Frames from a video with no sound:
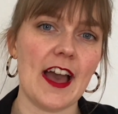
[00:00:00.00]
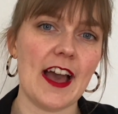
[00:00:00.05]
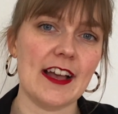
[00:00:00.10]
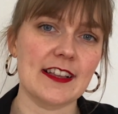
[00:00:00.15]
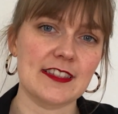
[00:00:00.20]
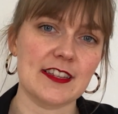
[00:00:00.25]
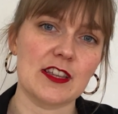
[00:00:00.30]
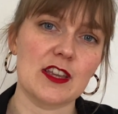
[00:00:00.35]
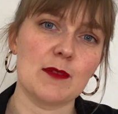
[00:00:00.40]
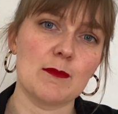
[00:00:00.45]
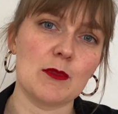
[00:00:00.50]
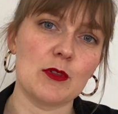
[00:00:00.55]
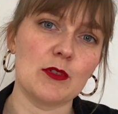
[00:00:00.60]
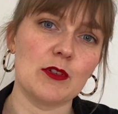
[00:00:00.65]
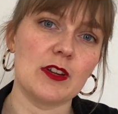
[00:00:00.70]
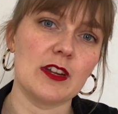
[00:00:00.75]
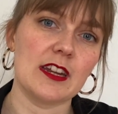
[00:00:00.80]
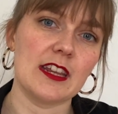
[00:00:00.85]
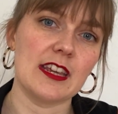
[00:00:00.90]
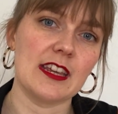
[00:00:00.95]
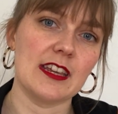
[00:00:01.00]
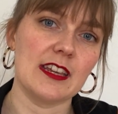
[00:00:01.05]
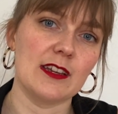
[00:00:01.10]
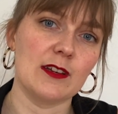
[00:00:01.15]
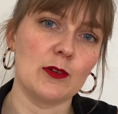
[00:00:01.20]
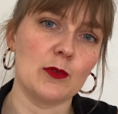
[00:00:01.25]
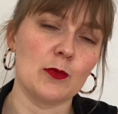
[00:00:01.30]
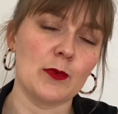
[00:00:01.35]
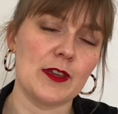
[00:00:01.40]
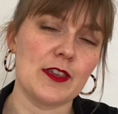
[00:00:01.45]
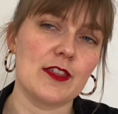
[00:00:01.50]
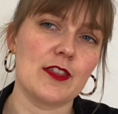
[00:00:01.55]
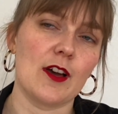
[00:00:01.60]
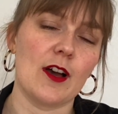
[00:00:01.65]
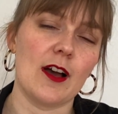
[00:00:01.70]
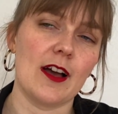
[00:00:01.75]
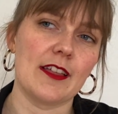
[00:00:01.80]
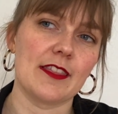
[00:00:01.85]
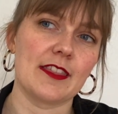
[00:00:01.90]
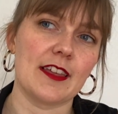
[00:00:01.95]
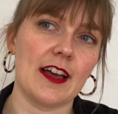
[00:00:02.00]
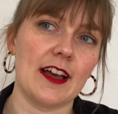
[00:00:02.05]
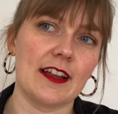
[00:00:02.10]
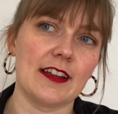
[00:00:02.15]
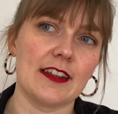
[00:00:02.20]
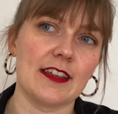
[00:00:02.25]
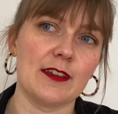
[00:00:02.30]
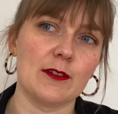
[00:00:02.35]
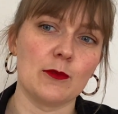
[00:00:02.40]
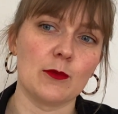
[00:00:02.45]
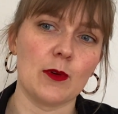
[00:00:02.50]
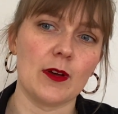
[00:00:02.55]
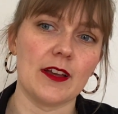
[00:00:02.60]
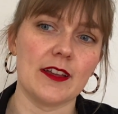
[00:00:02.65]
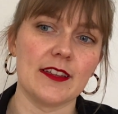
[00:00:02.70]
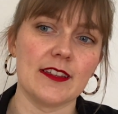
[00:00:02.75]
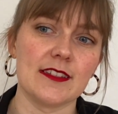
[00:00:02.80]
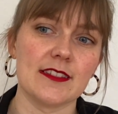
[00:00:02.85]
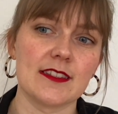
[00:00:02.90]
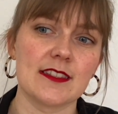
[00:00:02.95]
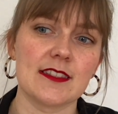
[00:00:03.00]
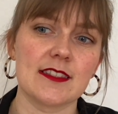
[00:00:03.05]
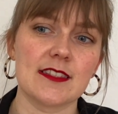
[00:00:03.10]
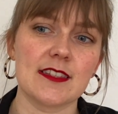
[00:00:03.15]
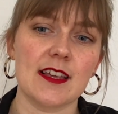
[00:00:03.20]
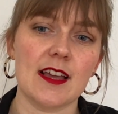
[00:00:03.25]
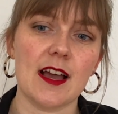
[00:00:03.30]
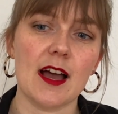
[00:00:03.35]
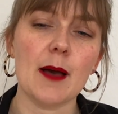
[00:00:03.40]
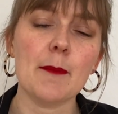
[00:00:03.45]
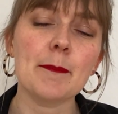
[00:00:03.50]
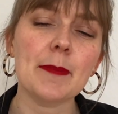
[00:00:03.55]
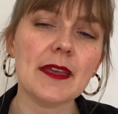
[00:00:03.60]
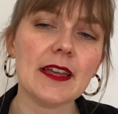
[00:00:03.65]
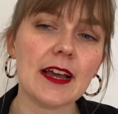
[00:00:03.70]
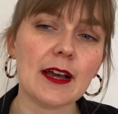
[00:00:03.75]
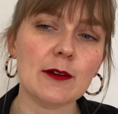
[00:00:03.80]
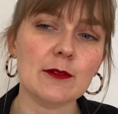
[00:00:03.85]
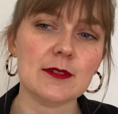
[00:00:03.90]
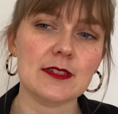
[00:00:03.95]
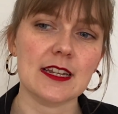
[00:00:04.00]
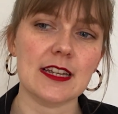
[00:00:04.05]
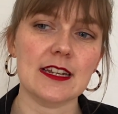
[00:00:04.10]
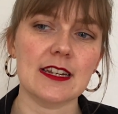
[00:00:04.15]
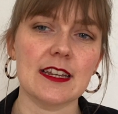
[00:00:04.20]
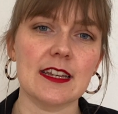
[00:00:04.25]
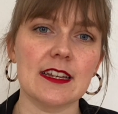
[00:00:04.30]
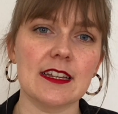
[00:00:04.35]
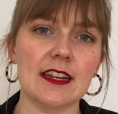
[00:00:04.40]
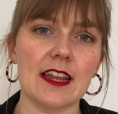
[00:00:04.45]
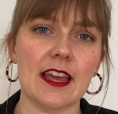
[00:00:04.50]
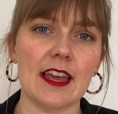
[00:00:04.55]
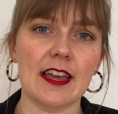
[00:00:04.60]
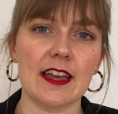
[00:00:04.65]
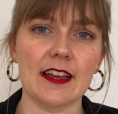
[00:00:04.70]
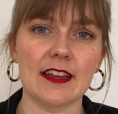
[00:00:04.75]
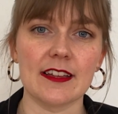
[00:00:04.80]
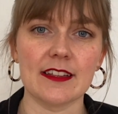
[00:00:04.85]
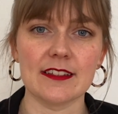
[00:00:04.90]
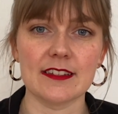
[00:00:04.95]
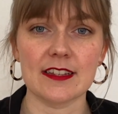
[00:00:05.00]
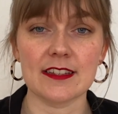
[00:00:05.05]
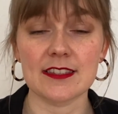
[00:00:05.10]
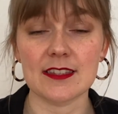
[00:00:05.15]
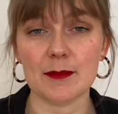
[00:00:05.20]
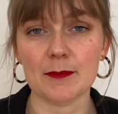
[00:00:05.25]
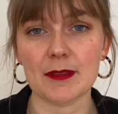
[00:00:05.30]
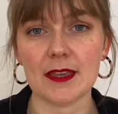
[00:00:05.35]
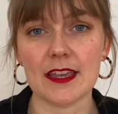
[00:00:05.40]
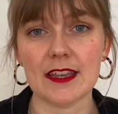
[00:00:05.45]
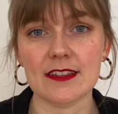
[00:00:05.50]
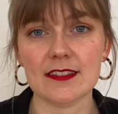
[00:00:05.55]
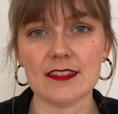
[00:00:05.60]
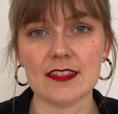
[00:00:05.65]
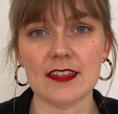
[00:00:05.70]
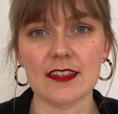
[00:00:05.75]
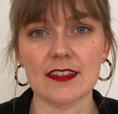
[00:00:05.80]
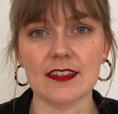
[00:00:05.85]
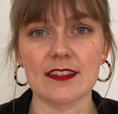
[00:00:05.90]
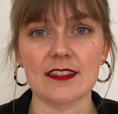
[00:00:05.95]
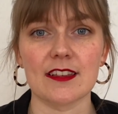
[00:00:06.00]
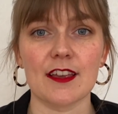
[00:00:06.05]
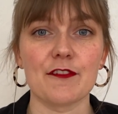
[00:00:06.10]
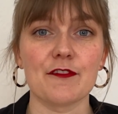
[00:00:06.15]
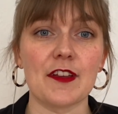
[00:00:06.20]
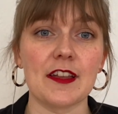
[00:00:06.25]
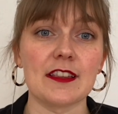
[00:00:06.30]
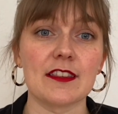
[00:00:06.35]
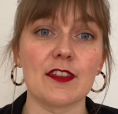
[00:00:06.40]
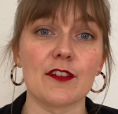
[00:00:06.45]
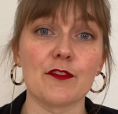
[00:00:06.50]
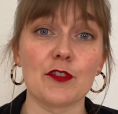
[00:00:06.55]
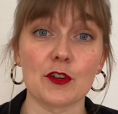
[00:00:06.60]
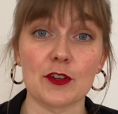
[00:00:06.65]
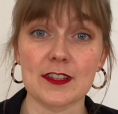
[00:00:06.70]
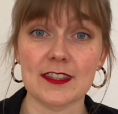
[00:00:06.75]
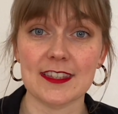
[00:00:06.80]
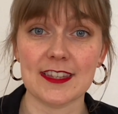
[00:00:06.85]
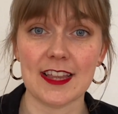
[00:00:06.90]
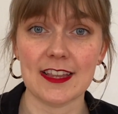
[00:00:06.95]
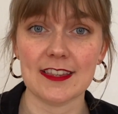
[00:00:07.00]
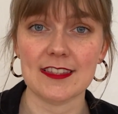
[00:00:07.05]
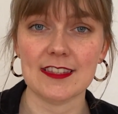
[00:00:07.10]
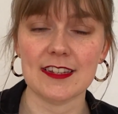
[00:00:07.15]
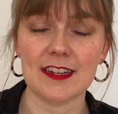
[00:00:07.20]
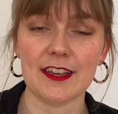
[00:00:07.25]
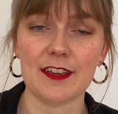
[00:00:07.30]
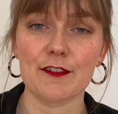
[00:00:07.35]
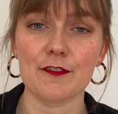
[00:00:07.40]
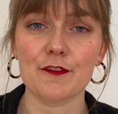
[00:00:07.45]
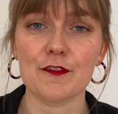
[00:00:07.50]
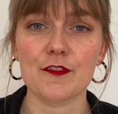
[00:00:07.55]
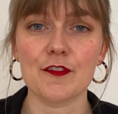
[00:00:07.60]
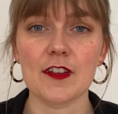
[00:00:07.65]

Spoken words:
as a community, we thought that it was a bit outdated and in some cases offensive or insensitive.